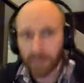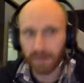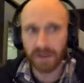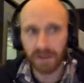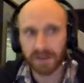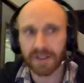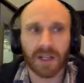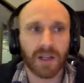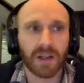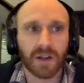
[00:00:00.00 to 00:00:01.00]

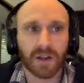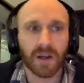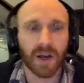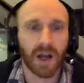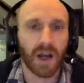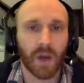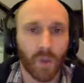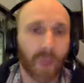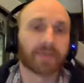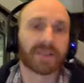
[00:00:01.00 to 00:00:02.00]
building
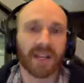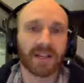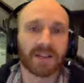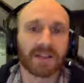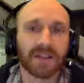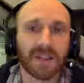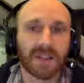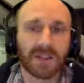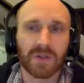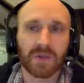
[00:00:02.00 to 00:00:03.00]
websites
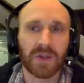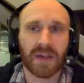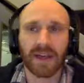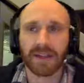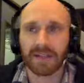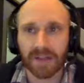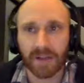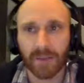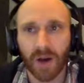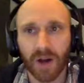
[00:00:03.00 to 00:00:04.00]
so that
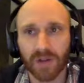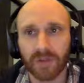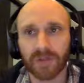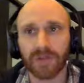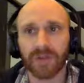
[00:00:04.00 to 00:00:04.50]
all of